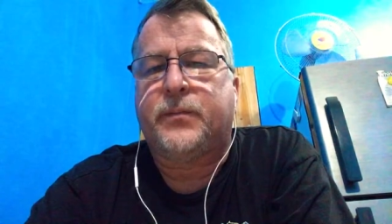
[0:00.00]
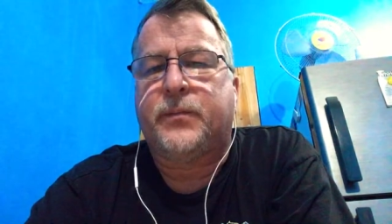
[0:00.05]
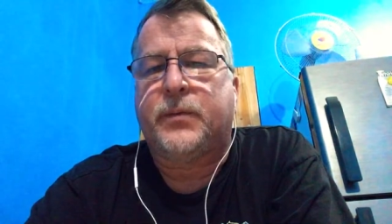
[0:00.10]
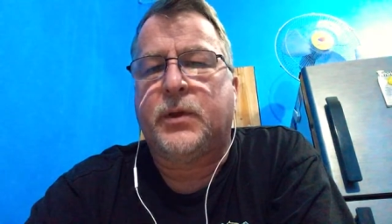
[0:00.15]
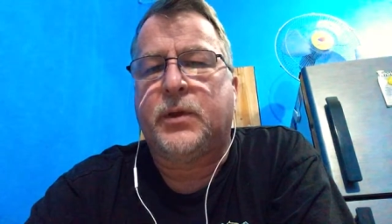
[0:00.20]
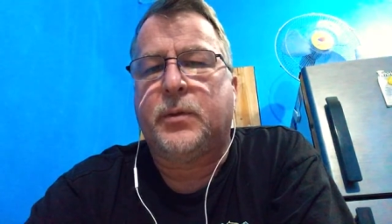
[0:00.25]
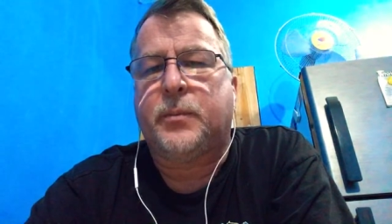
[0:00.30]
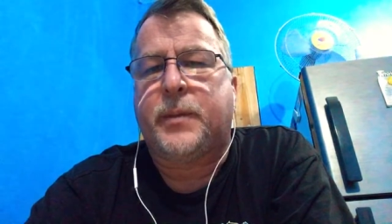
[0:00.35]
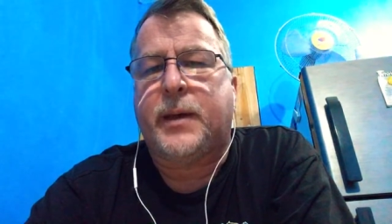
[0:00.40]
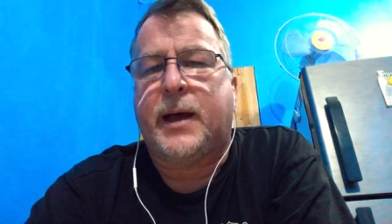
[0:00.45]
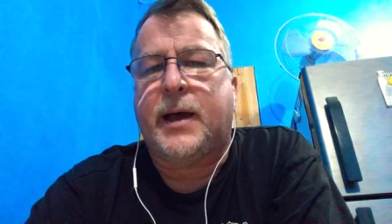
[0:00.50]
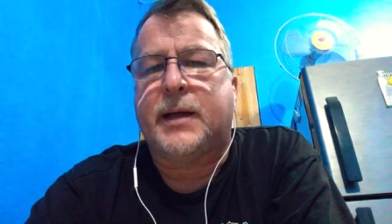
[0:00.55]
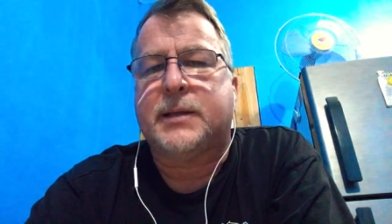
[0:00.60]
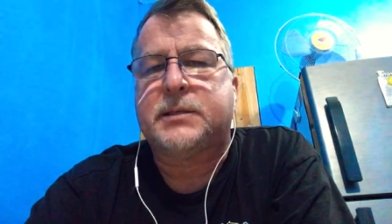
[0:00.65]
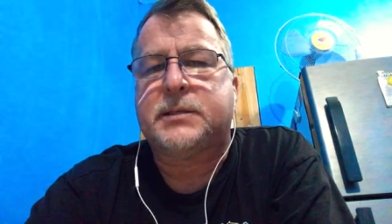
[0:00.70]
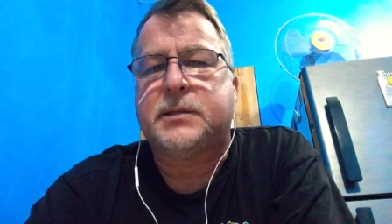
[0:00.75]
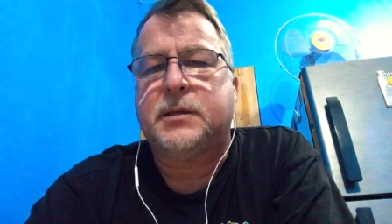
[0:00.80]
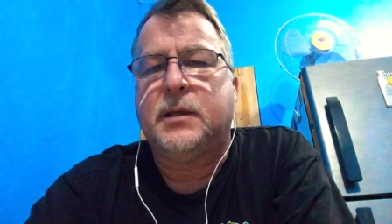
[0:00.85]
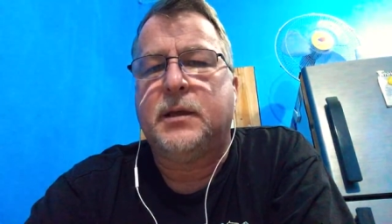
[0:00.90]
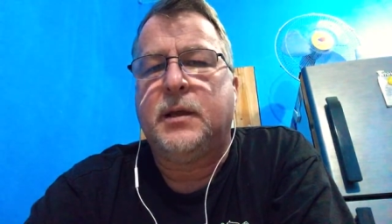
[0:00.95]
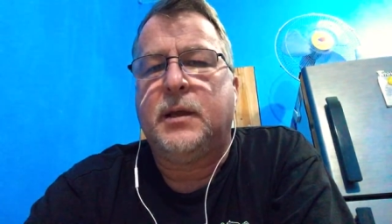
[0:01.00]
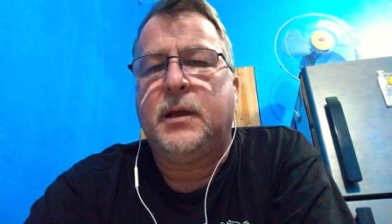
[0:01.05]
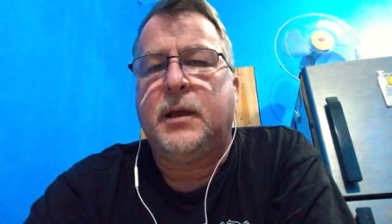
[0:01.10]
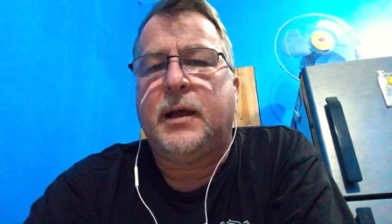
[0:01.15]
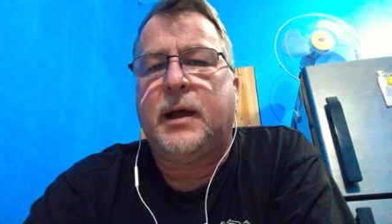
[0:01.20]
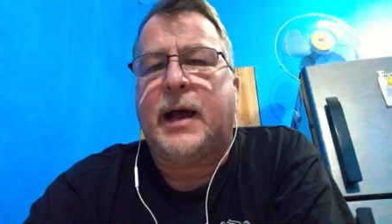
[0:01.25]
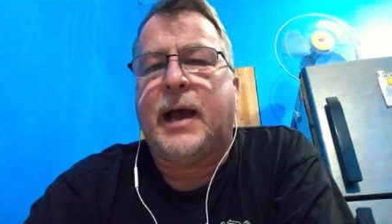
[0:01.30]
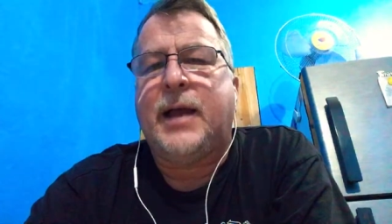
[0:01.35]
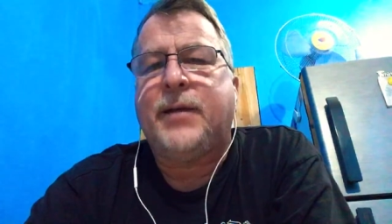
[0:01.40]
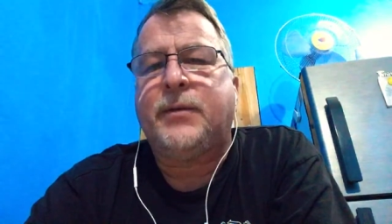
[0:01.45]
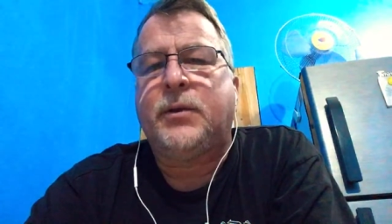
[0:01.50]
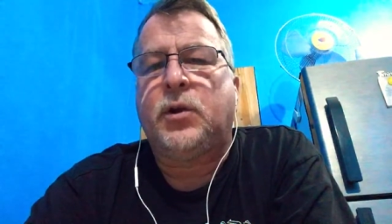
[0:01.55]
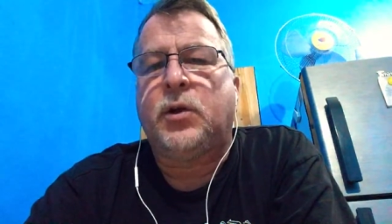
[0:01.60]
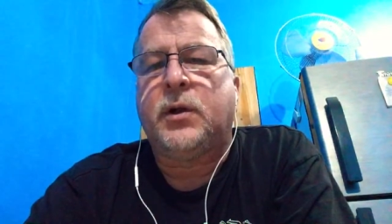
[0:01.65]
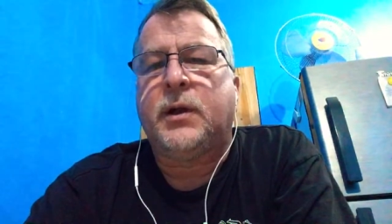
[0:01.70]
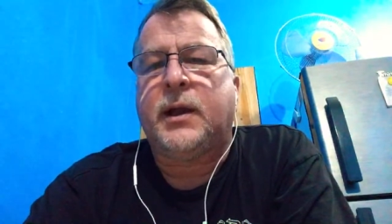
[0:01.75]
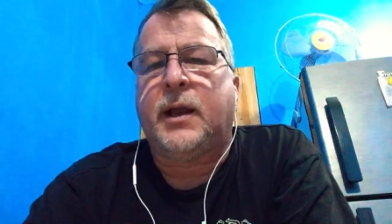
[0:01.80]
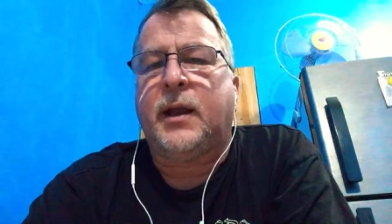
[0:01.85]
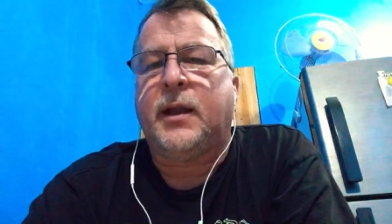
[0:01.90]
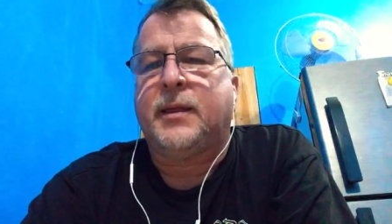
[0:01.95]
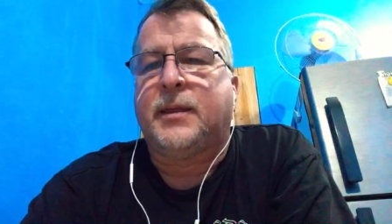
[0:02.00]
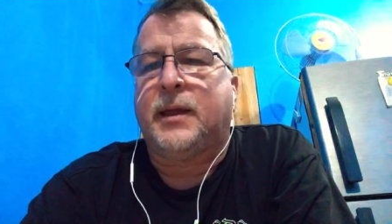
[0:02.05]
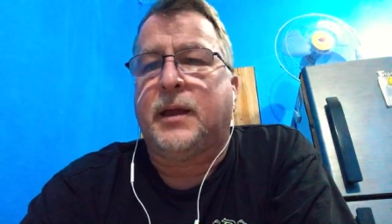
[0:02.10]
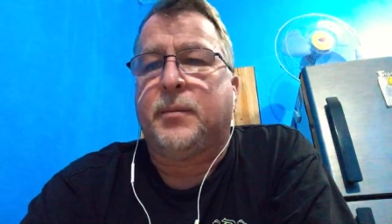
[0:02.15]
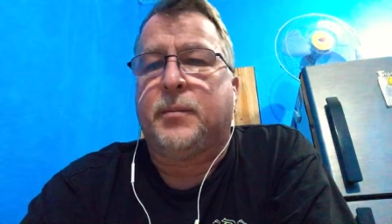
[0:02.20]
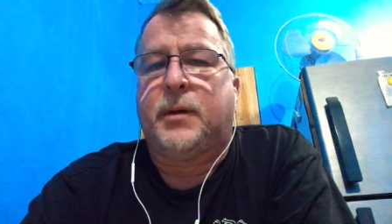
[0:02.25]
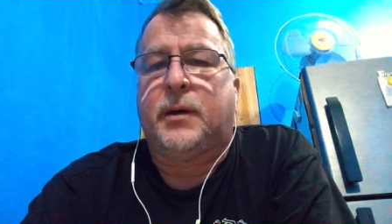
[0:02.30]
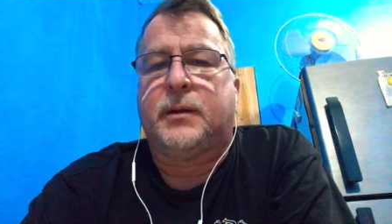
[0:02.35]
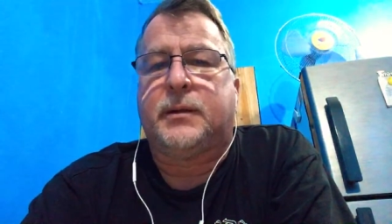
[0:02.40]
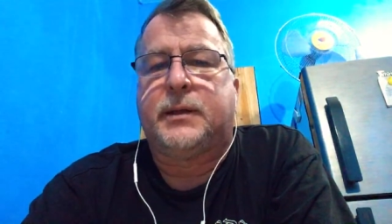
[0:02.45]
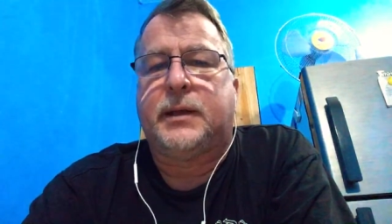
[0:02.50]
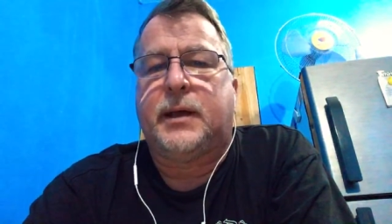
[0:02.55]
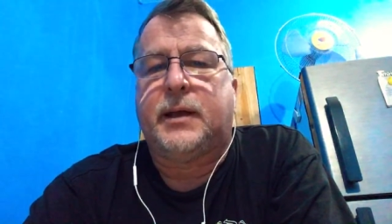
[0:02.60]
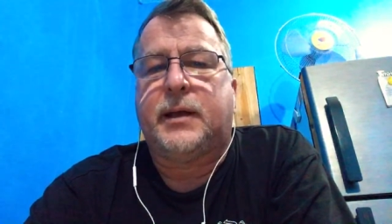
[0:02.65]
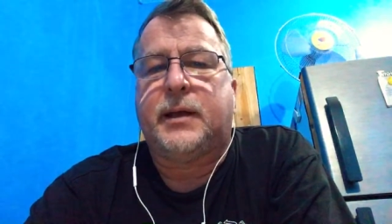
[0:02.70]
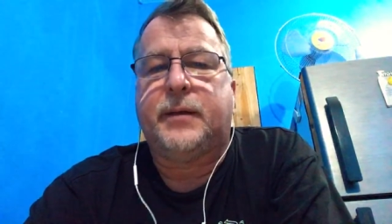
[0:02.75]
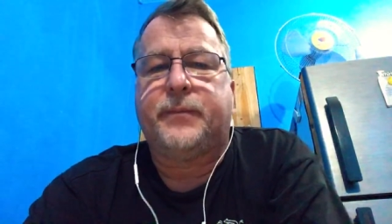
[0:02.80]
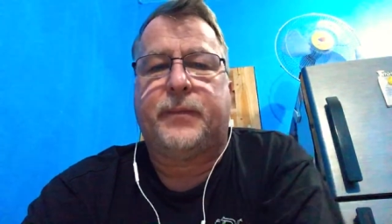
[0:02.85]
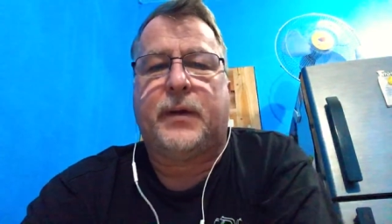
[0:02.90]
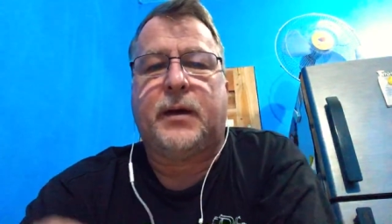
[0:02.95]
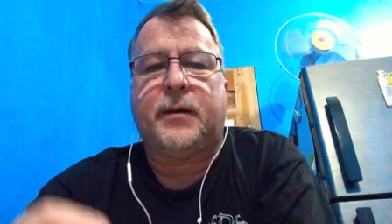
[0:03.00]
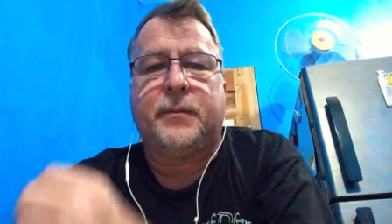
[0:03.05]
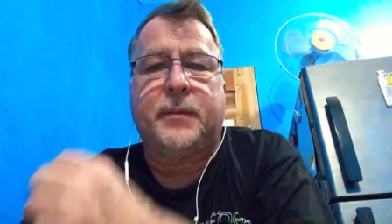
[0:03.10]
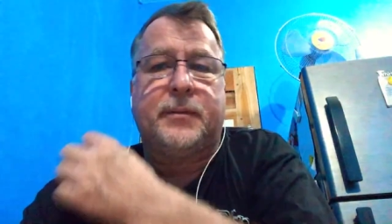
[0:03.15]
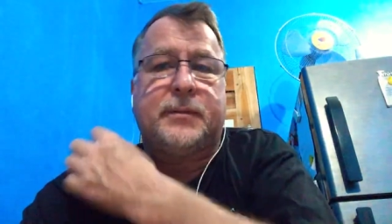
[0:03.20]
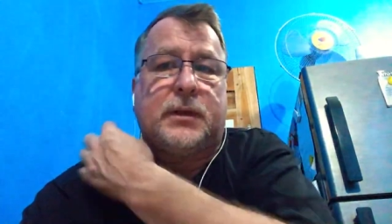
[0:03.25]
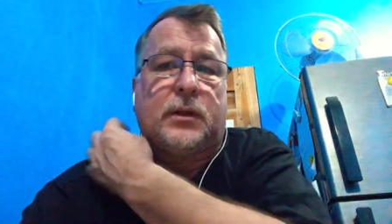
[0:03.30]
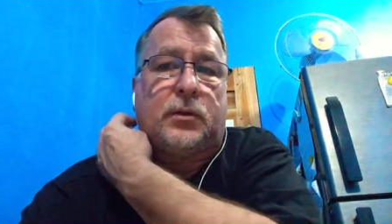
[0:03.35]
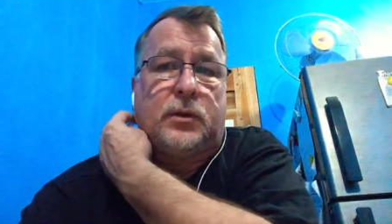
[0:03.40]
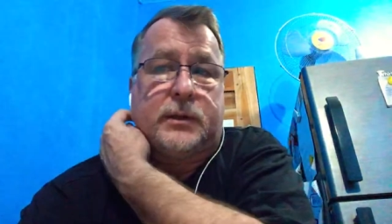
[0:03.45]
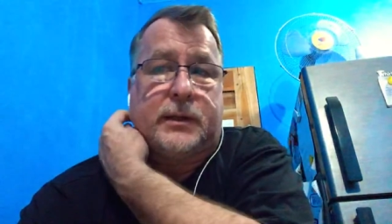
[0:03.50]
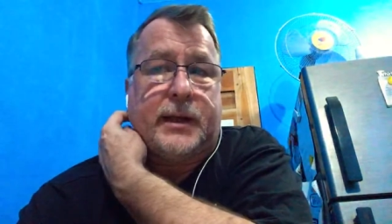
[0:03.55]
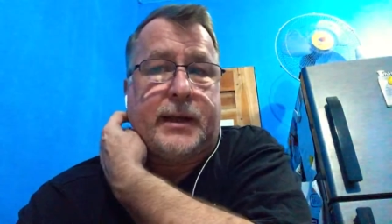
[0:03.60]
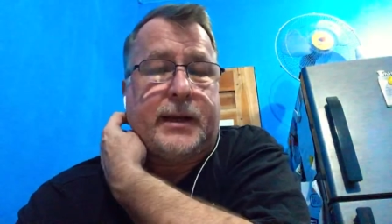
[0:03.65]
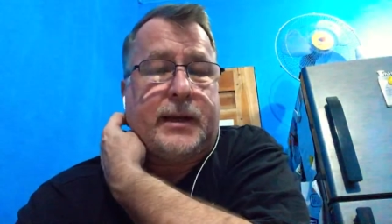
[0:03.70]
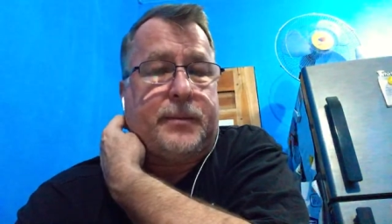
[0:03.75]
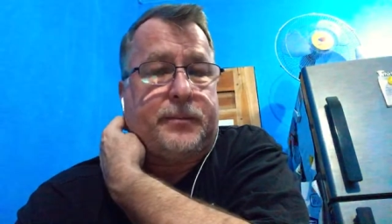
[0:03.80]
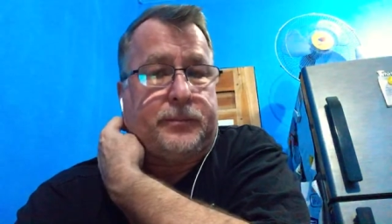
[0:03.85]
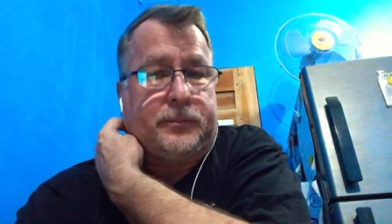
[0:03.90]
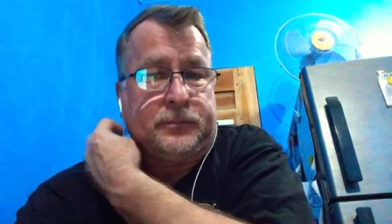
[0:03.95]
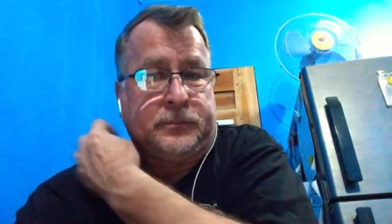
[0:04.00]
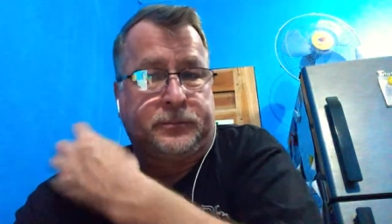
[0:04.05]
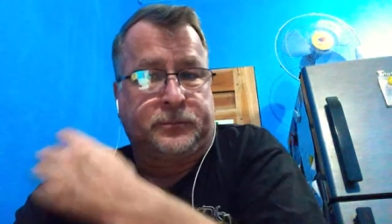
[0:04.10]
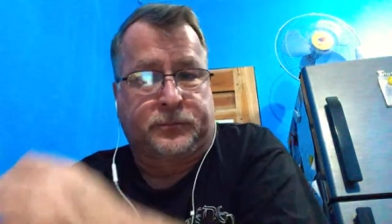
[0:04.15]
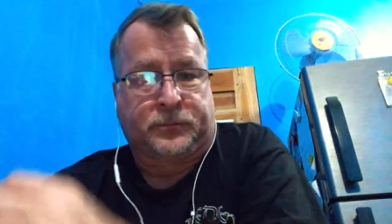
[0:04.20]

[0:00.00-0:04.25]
for your Pats. I haven't heard anything about that. I'm going to have to look that up.